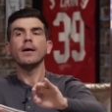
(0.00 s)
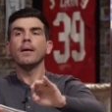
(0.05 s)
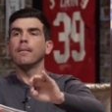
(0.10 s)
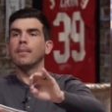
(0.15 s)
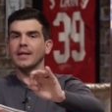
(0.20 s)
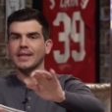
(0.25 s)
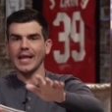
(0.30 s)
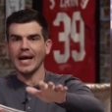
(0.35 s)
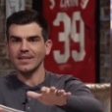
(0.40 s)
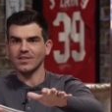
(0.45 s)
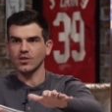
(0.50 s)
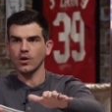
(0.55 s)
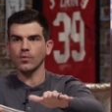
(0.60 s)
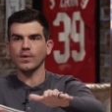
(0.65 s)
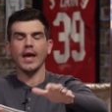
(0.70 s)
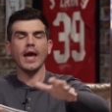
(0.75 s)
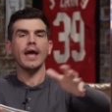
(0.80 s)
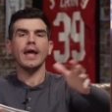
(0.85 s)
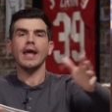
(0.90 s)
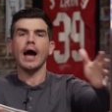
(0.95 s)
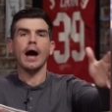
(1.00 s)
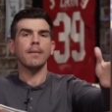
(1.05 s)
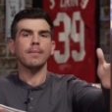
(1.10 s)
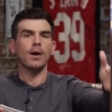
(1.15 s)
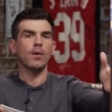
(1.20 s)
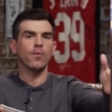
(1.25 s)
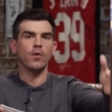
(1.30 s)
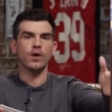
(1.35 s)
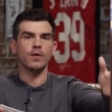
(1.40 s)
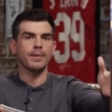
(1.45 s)
But that's okay. I'm
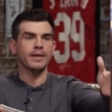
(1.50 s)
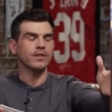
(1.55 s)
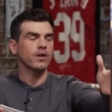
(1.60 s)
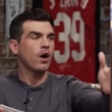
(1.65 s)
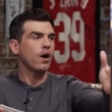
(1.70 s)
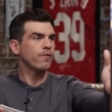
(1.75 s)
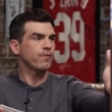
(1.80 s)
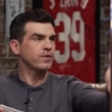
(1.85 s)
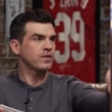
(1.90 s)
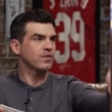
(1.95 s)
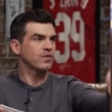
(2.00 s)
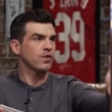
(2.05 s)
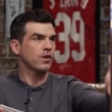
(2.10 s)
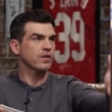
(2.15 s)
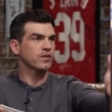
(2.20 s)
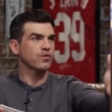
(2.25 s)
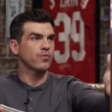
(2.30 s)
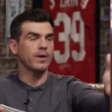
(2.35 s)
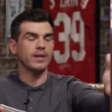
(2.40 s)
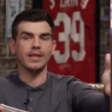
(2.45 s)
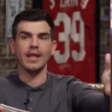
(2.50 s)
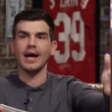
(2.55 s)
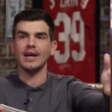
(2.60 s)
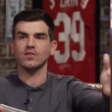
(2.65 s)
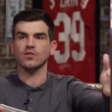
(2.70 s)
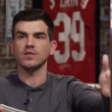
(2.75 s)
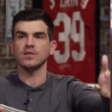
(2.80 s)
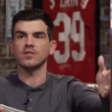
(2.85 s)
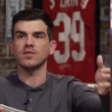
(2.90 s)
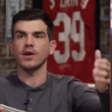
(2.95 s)
not worried about the offense as long as Rhett
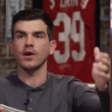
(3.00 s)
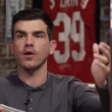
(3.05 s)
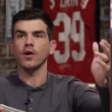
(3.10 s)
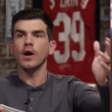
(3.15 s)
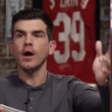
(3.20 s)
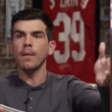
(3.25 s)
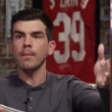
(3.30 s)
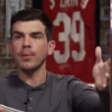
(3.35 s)
Lashley's there.